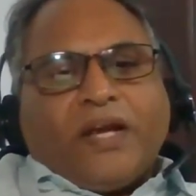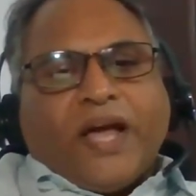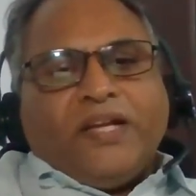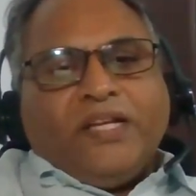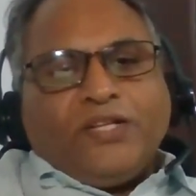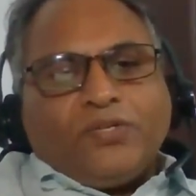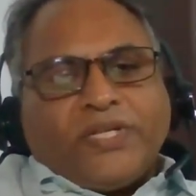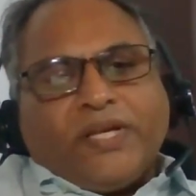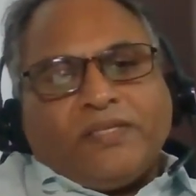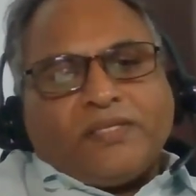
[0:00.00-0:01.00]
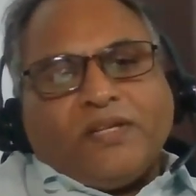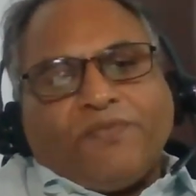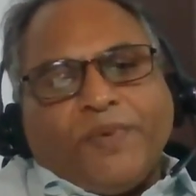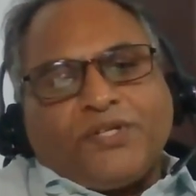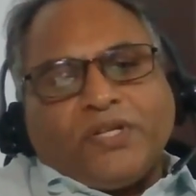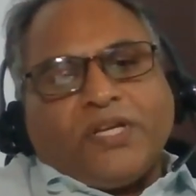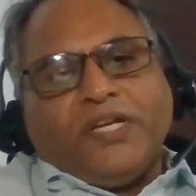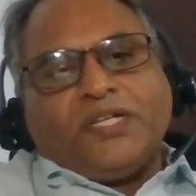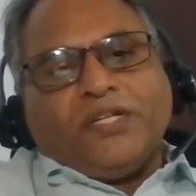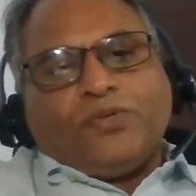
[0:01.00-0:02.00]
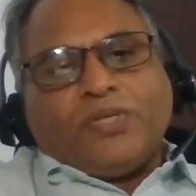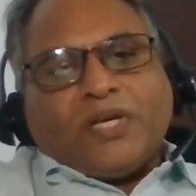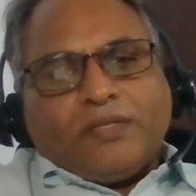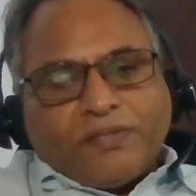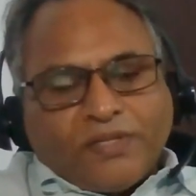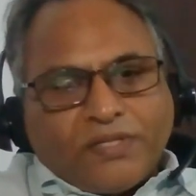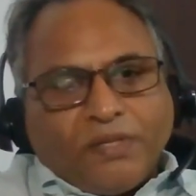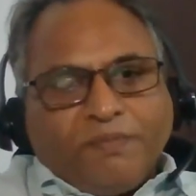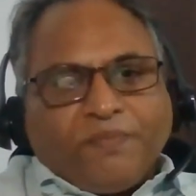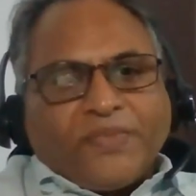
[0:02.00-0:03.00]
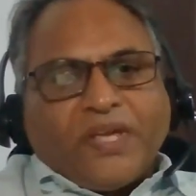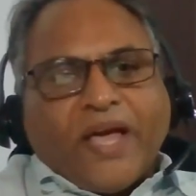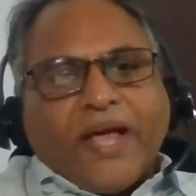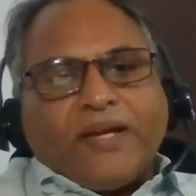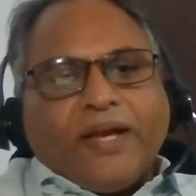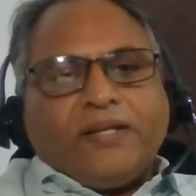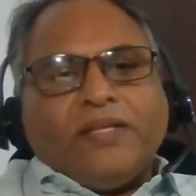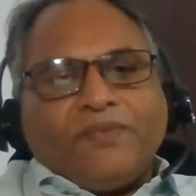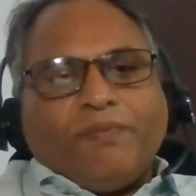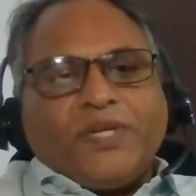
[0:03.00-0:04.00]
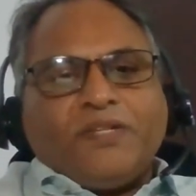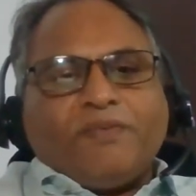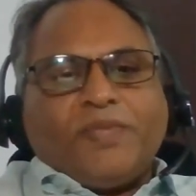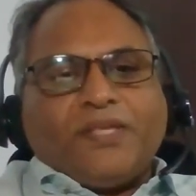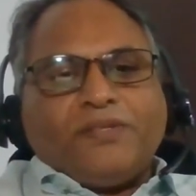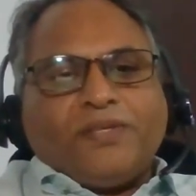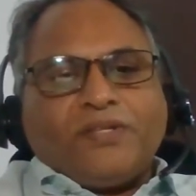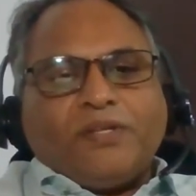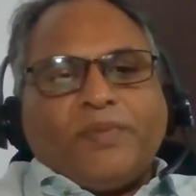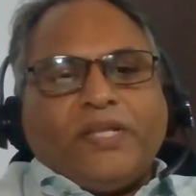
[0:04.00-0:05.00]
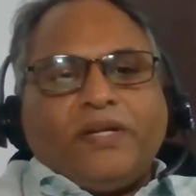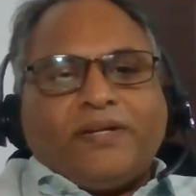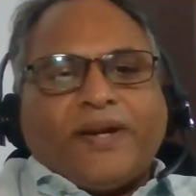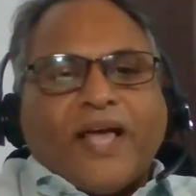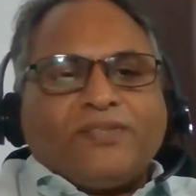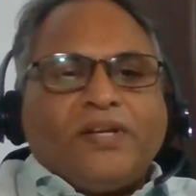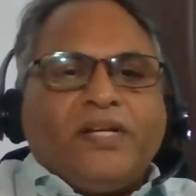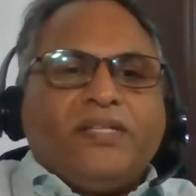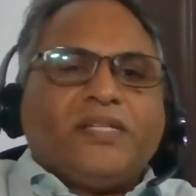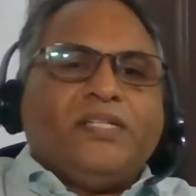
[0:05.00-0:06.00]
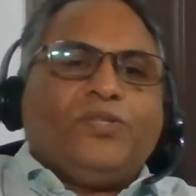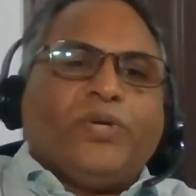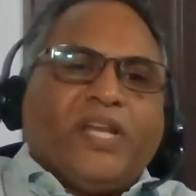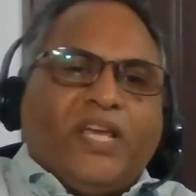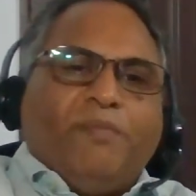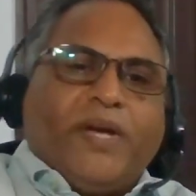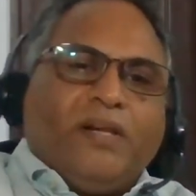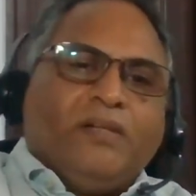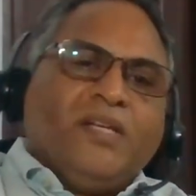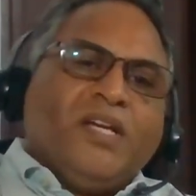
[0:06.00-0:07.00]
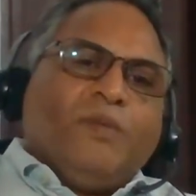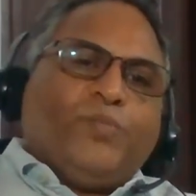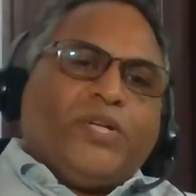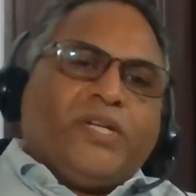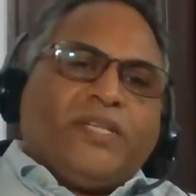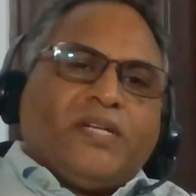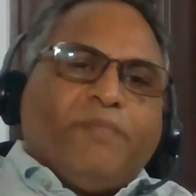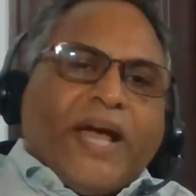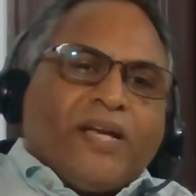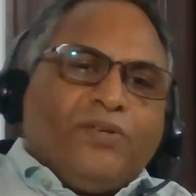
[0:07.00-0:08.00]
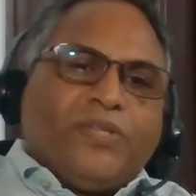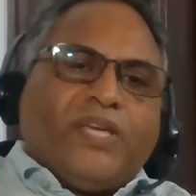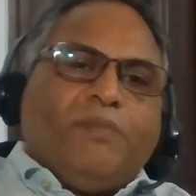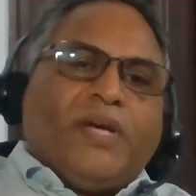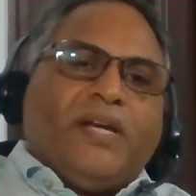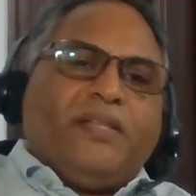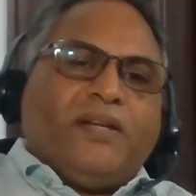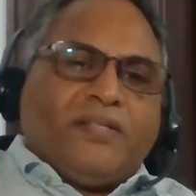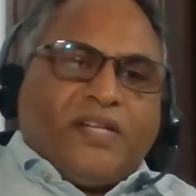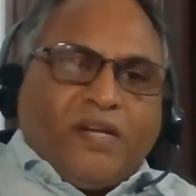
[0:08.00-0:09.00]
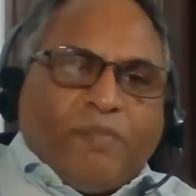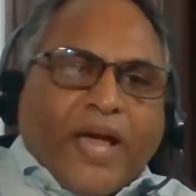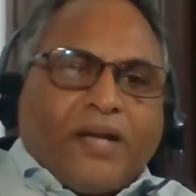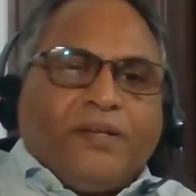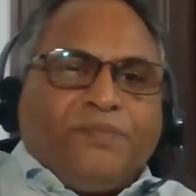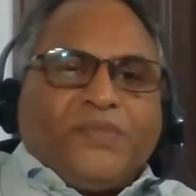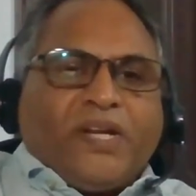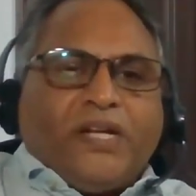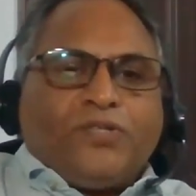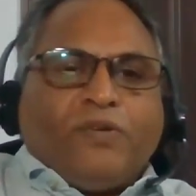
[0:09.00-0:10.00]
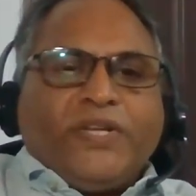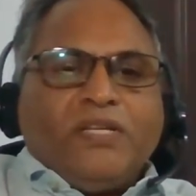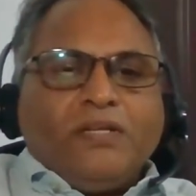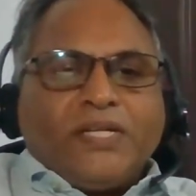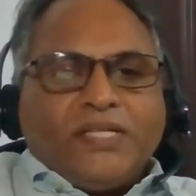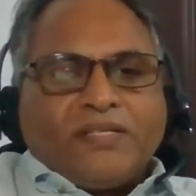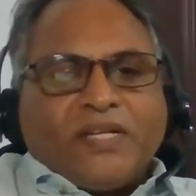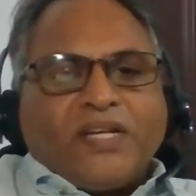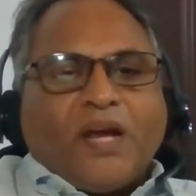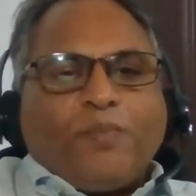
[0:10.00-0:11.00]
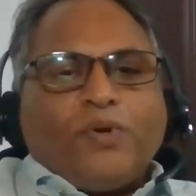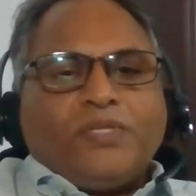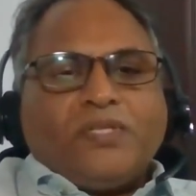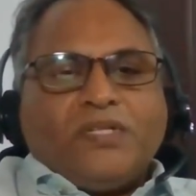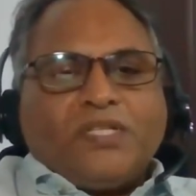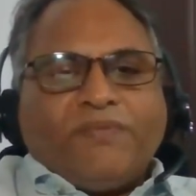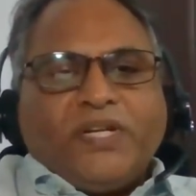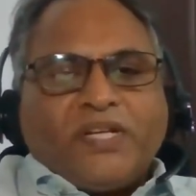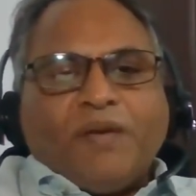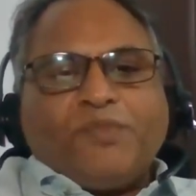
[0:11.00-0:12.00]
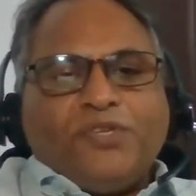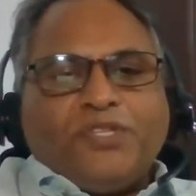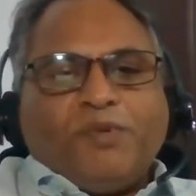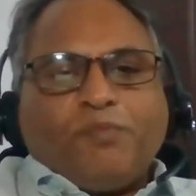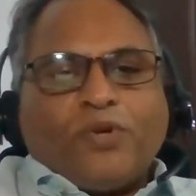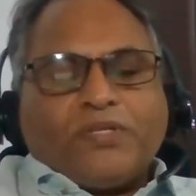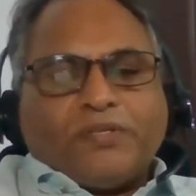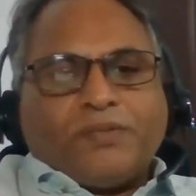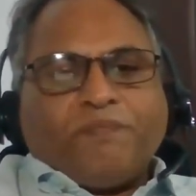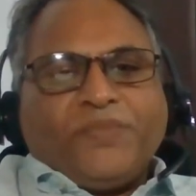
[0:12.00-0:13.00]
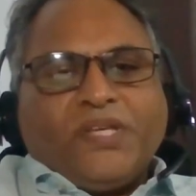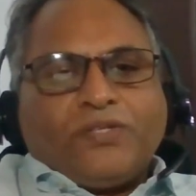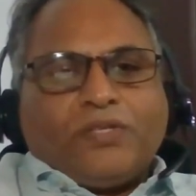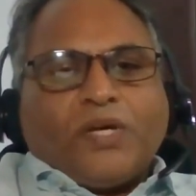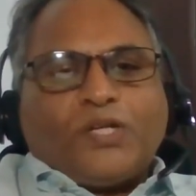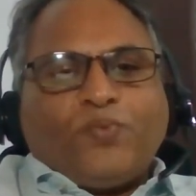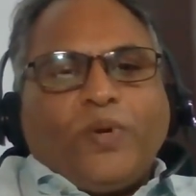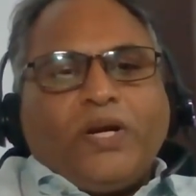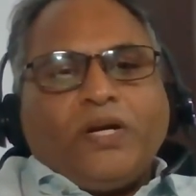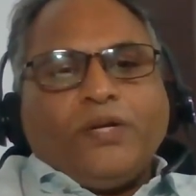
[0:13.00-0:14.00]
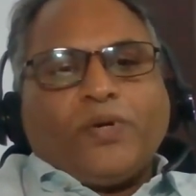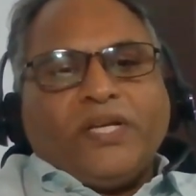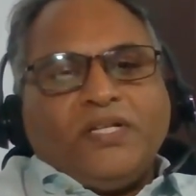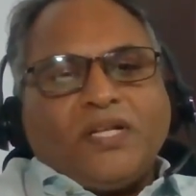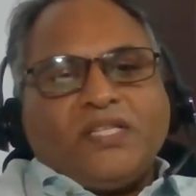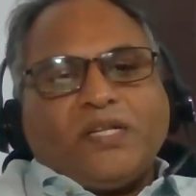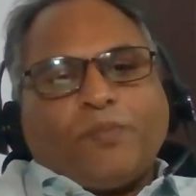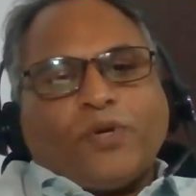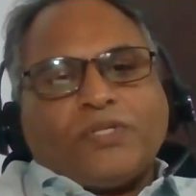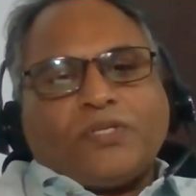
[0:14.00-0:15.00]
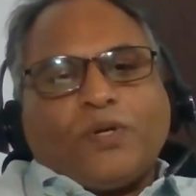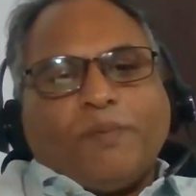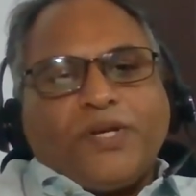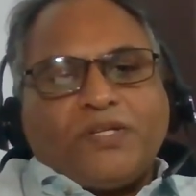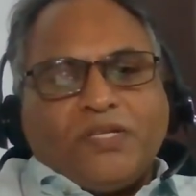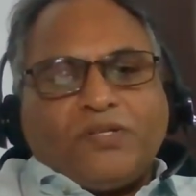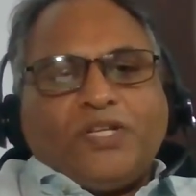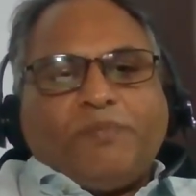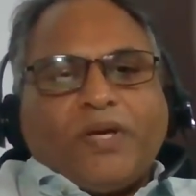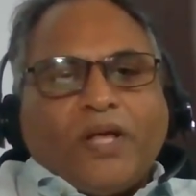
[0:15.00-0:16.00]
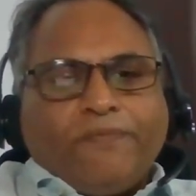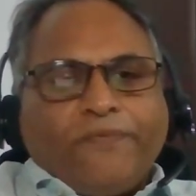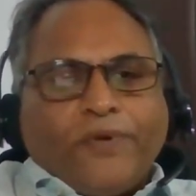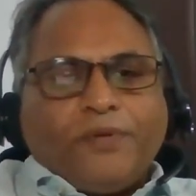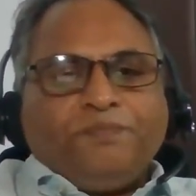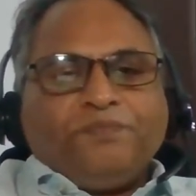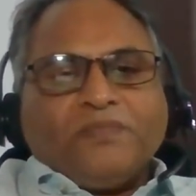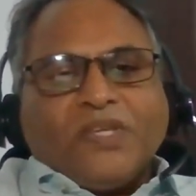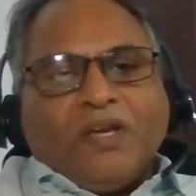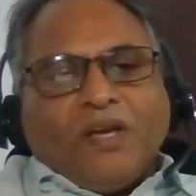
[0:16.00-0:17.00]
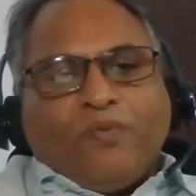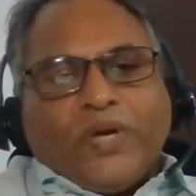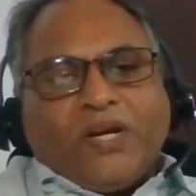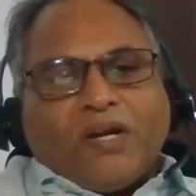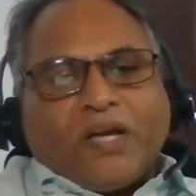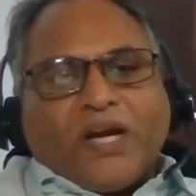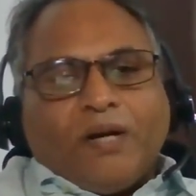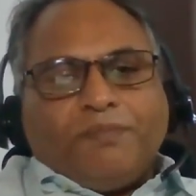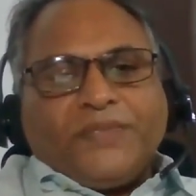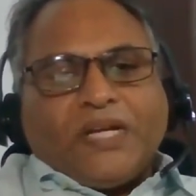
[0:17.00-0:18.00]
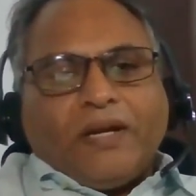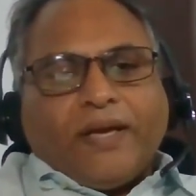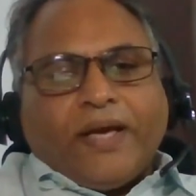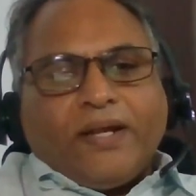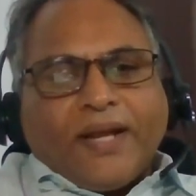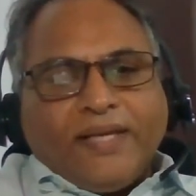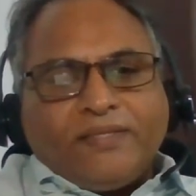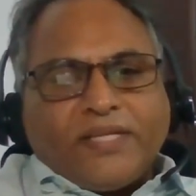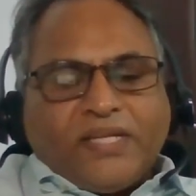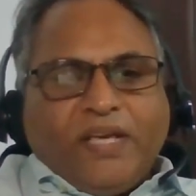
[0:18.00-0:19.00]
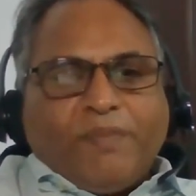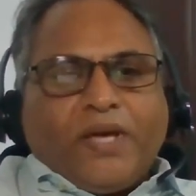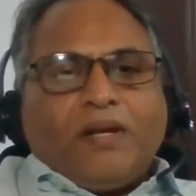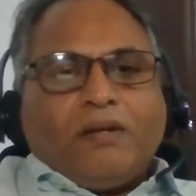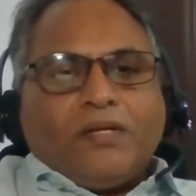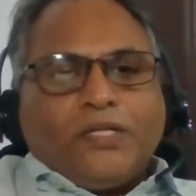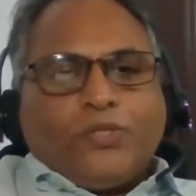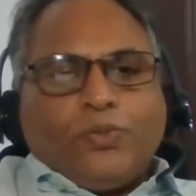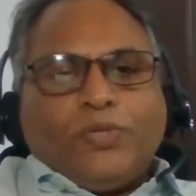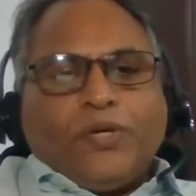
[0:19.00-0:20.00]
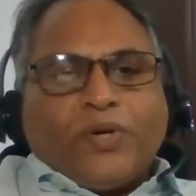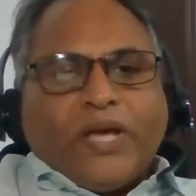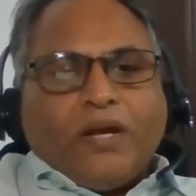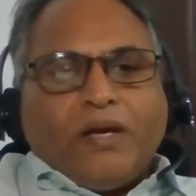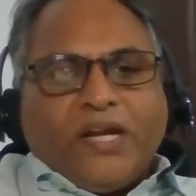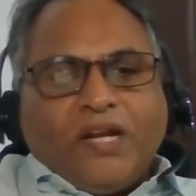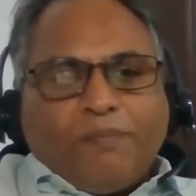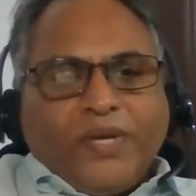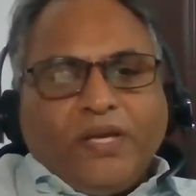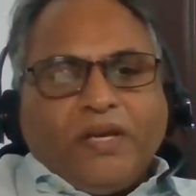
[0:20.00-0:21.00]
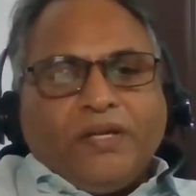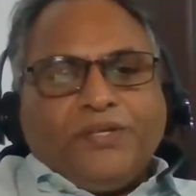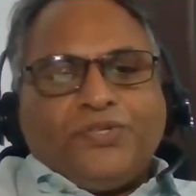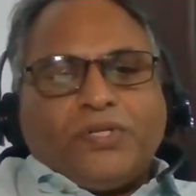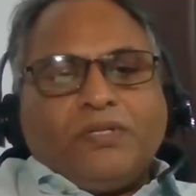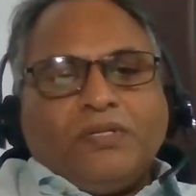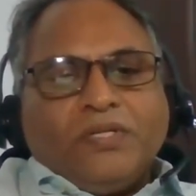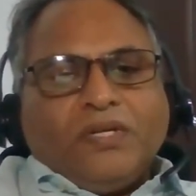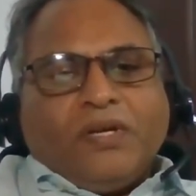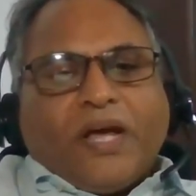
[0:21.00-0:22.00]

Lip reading: Then I need to take this information, key it into the other system, and get the information from the other system, and then translate that into an email, put it that back into the email, and then send it back, right? So when you look at this entire process, it's a very time consuming process. So that's where your intelligent process automation is going to be helpful, where it'll analyze that email through your NLP engine,